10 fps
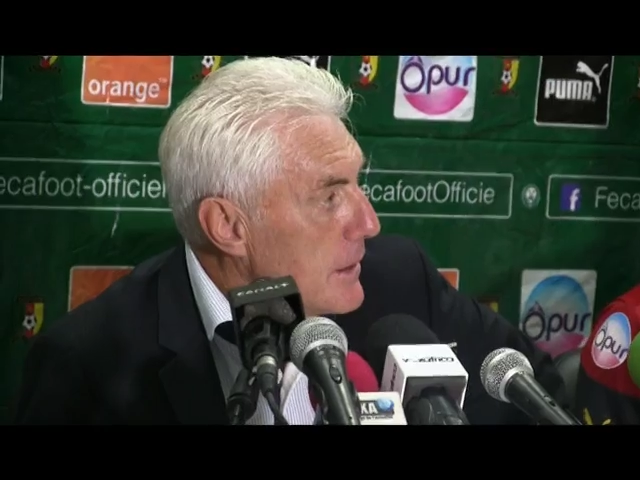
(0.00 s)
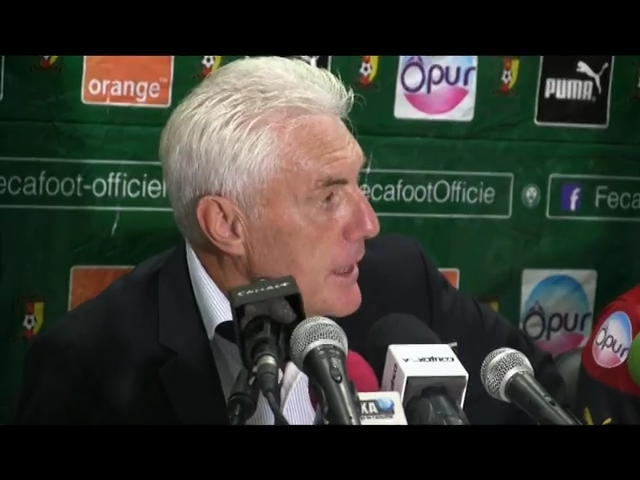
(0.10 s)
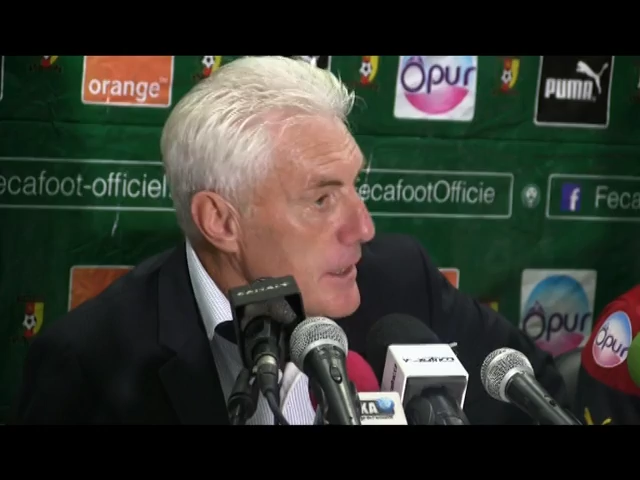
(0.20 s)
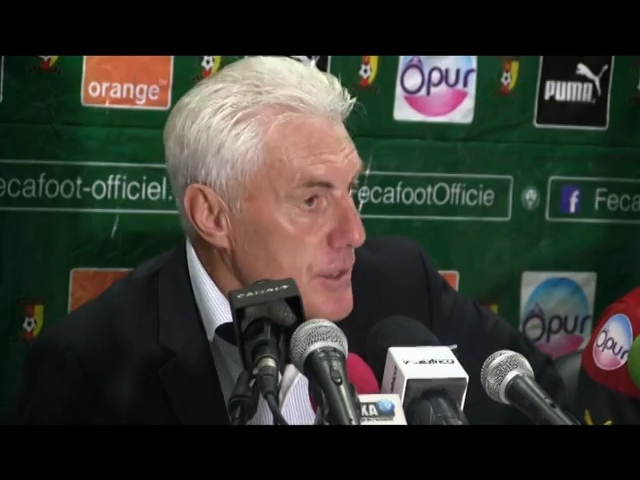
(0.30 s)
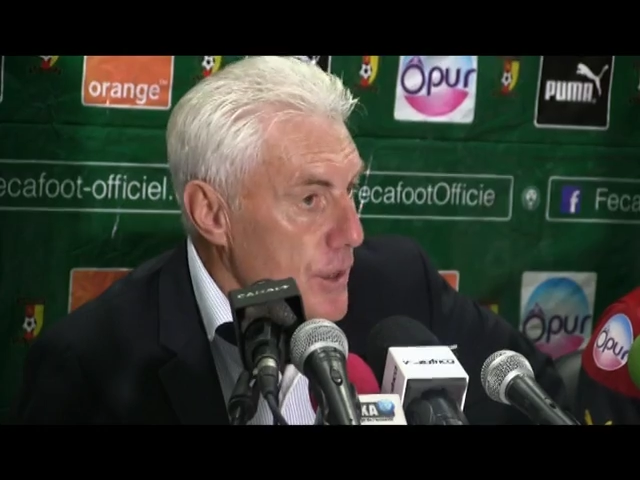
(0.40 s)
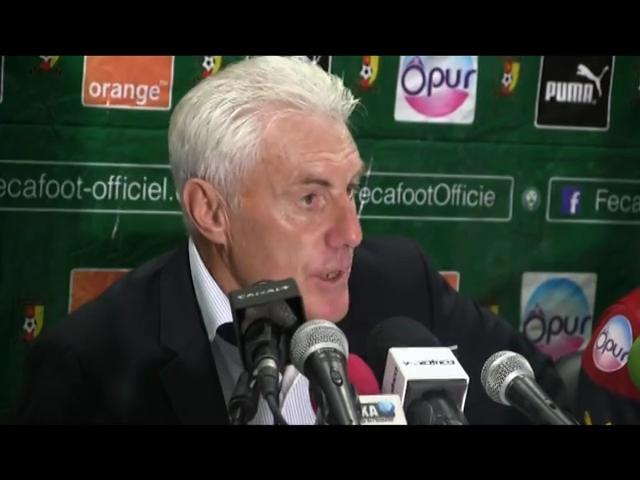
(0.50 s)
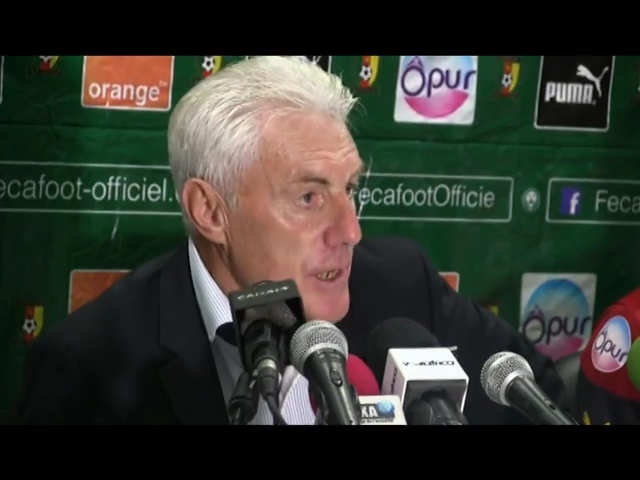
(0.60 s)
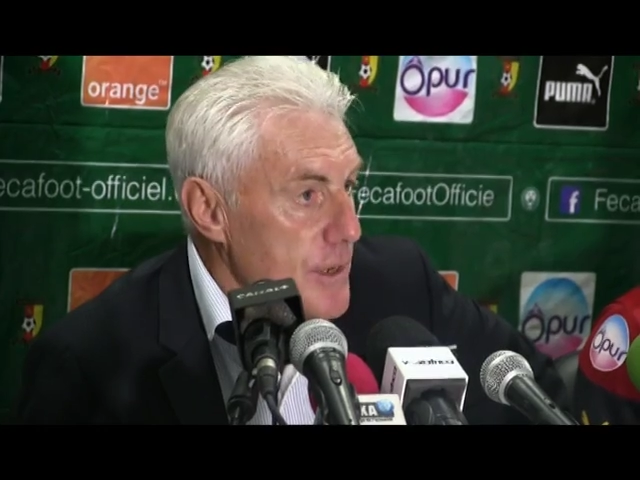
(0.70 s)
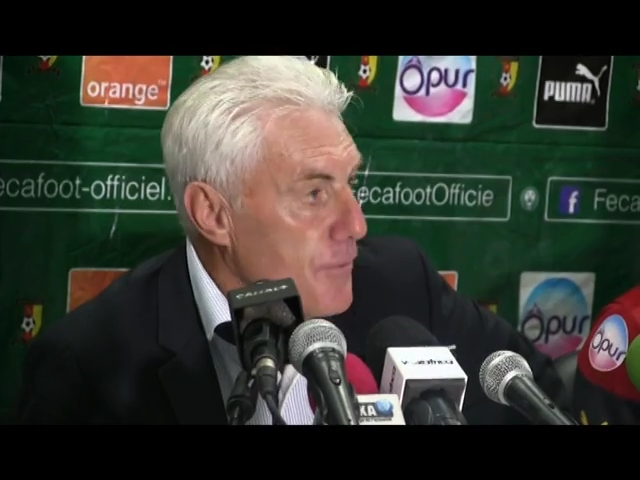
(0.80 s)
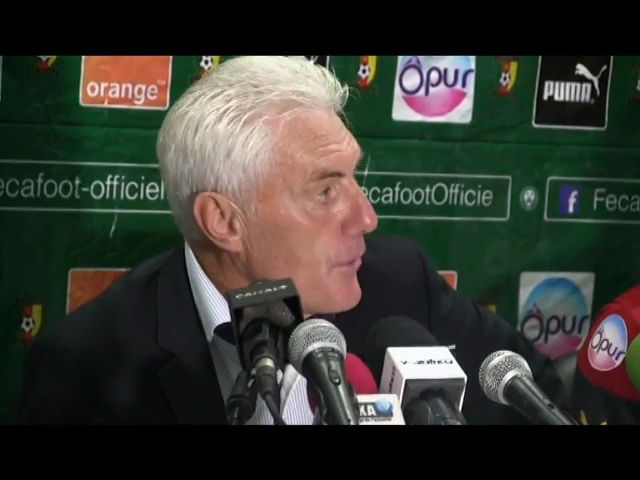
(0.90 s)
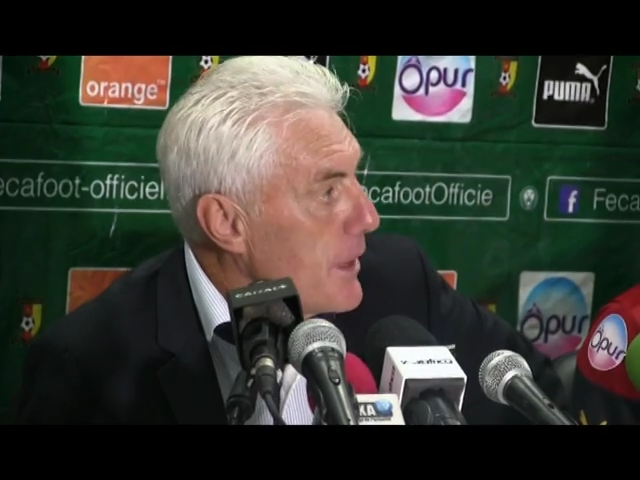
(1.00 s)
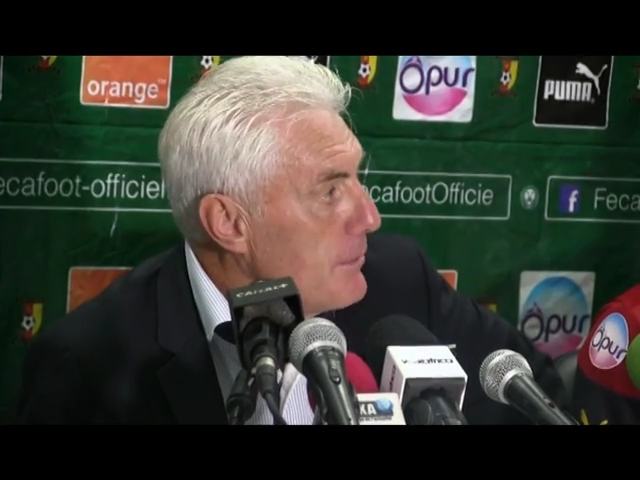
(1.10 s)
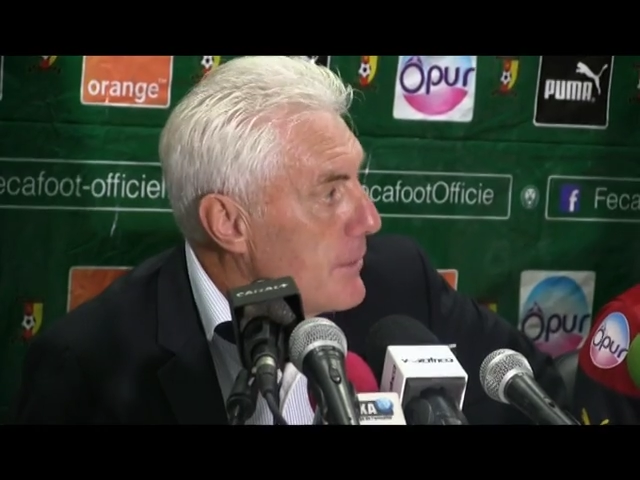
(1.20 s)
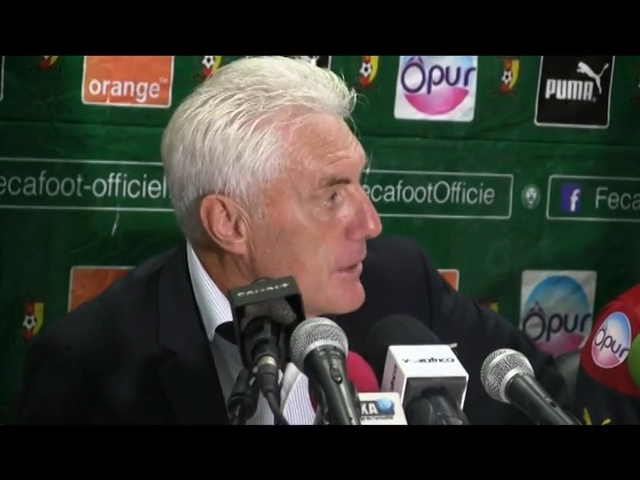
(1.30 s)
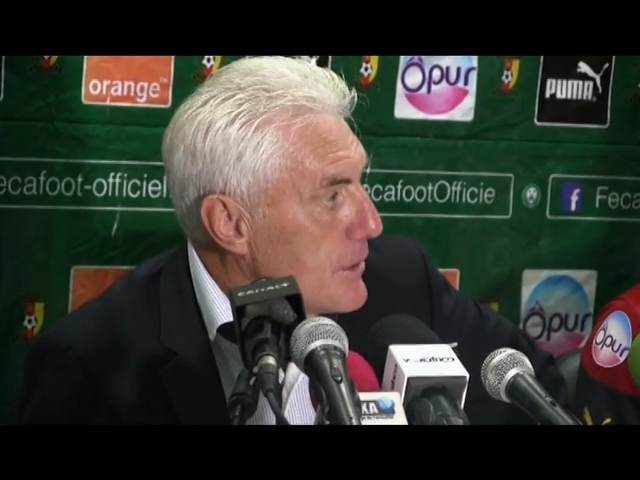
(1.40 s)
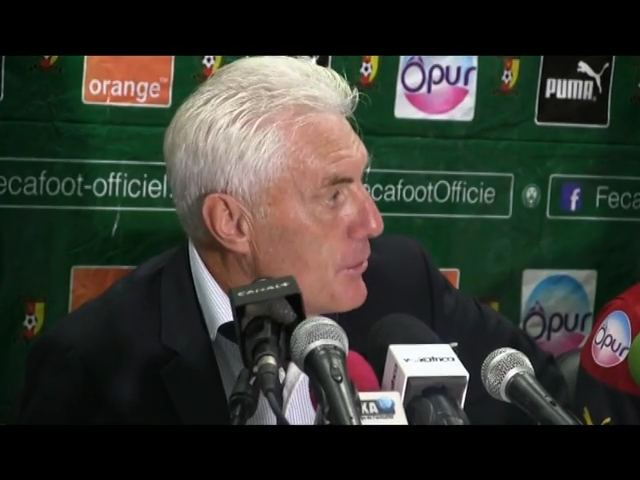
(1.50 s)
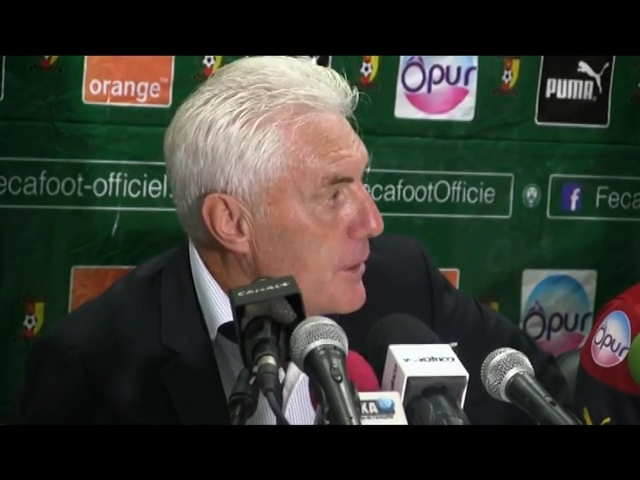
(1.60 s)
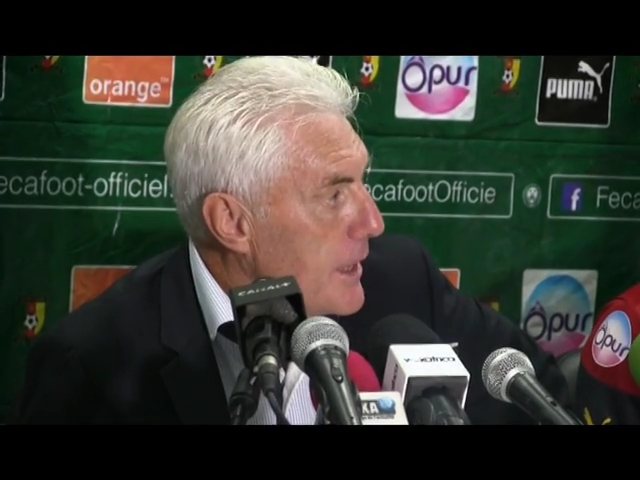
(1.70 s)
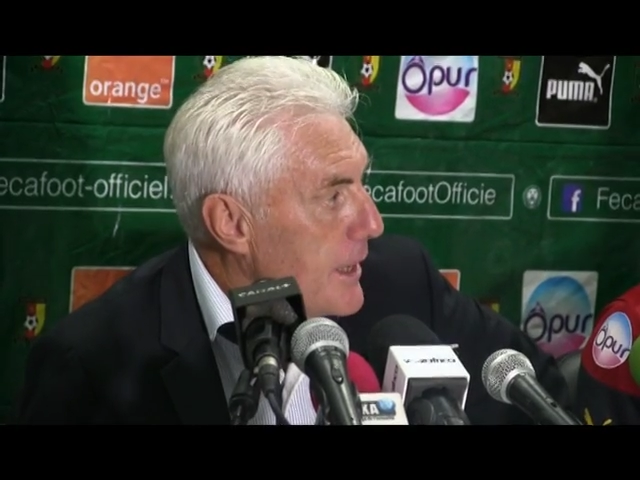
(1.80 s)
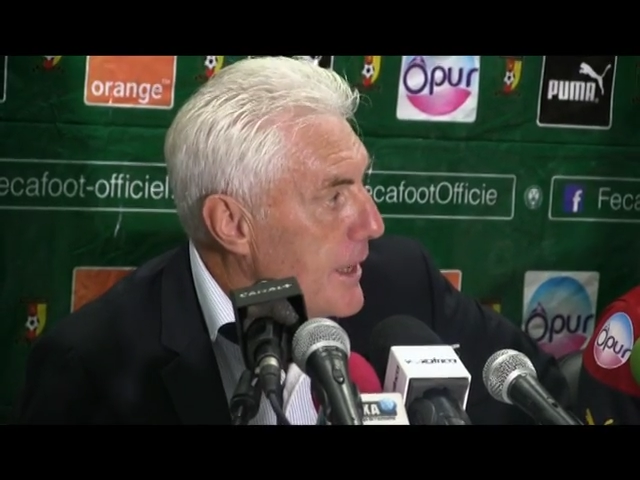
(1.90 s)
It's not easy for him to
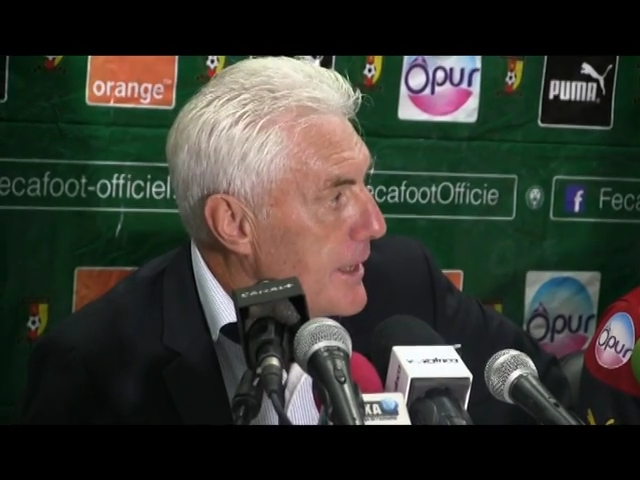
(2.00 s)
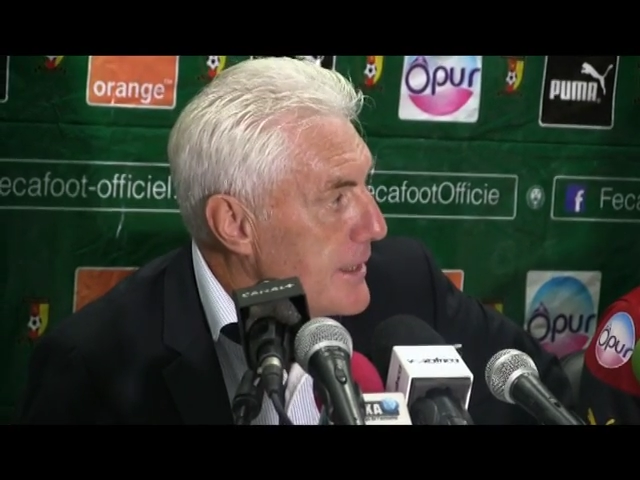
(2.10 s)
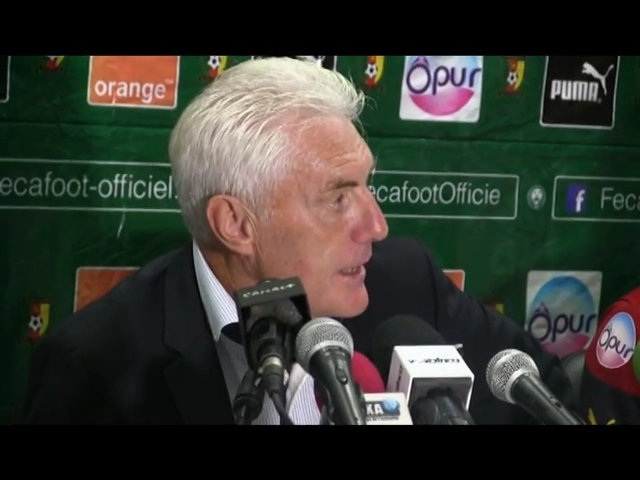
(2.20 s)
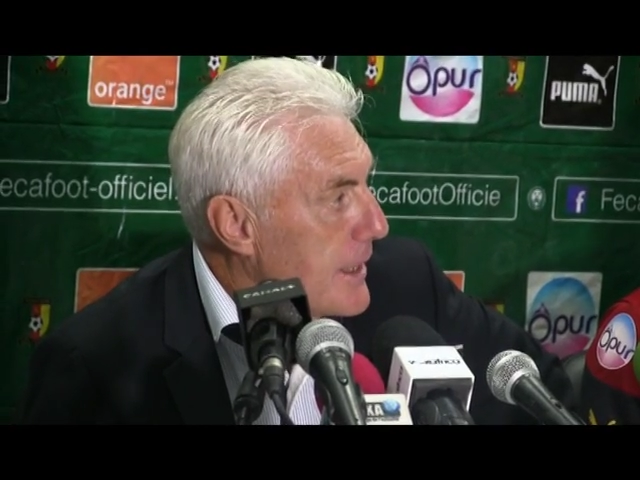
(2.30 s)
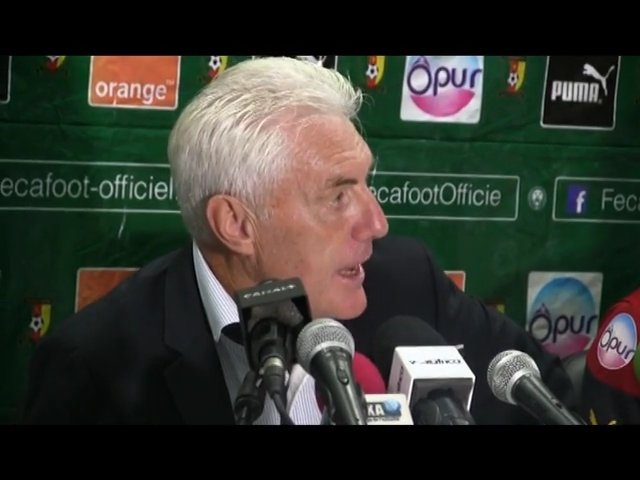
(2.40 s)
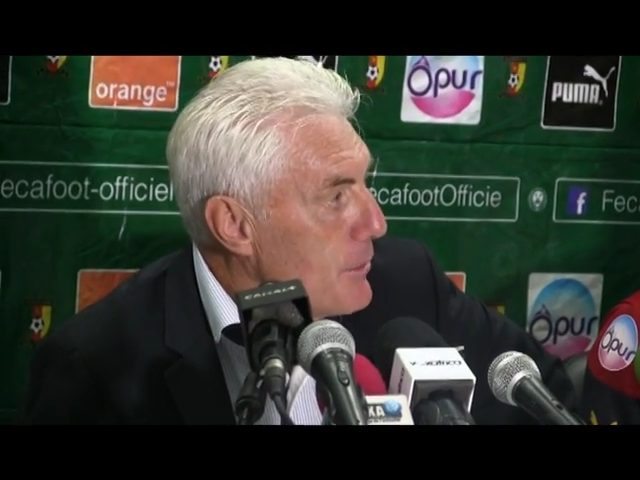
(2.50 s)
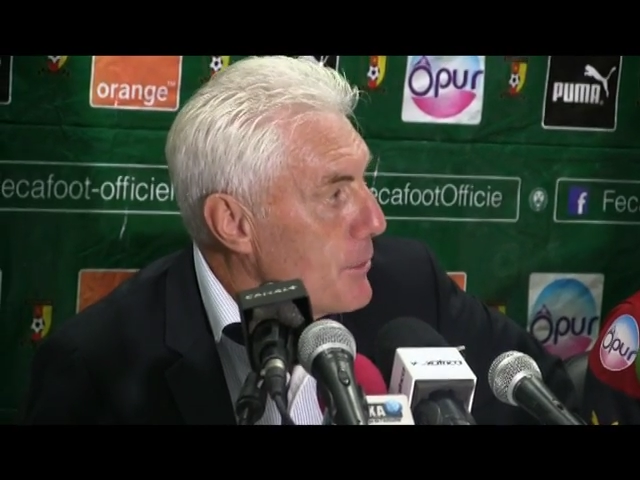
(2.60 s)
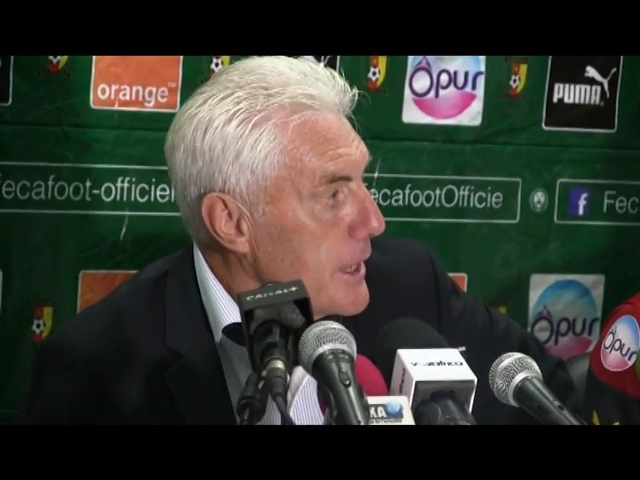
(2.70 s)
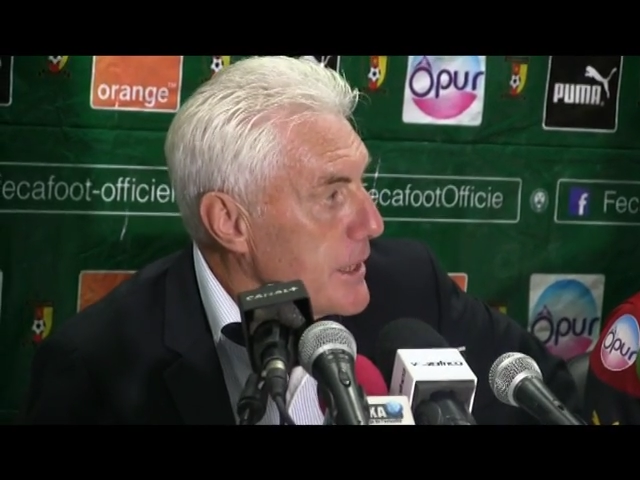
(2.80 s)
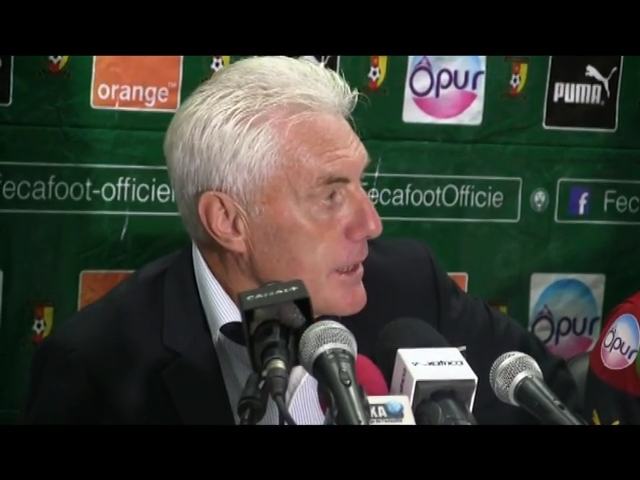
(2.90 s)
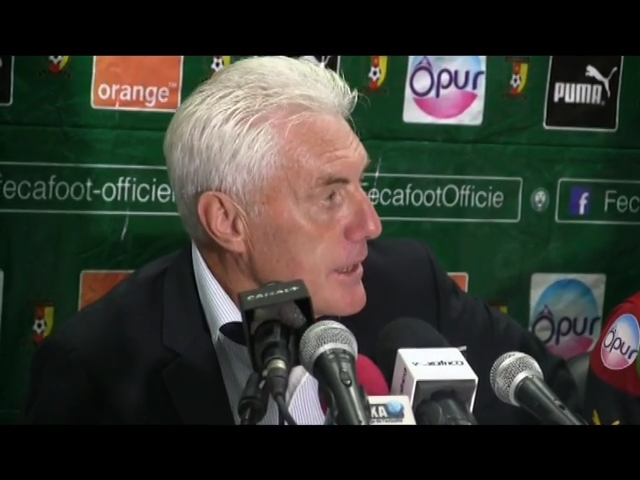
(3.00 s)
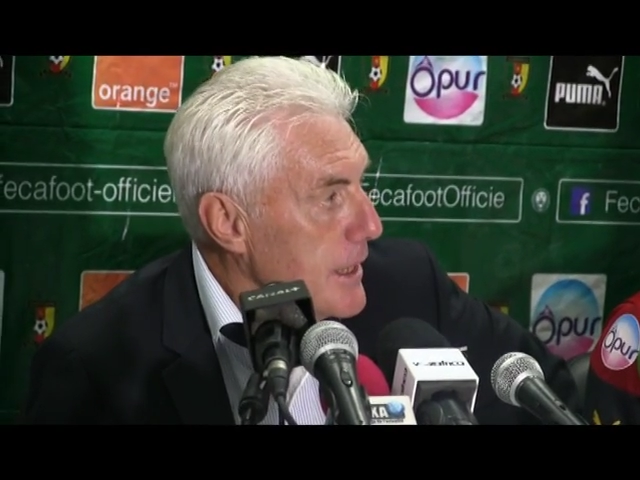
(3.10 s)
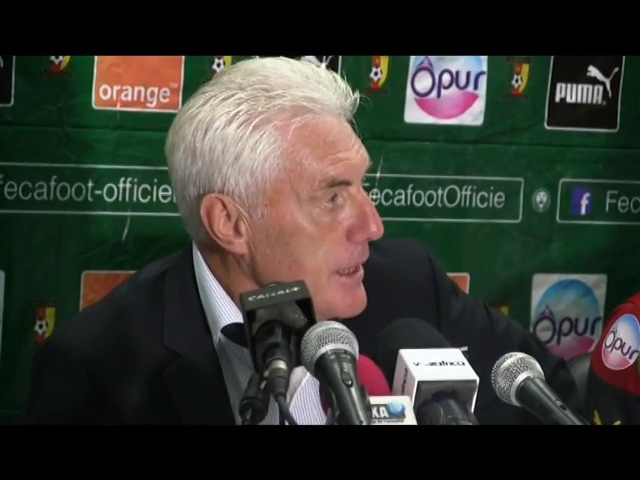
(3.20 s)
be in that game immediately,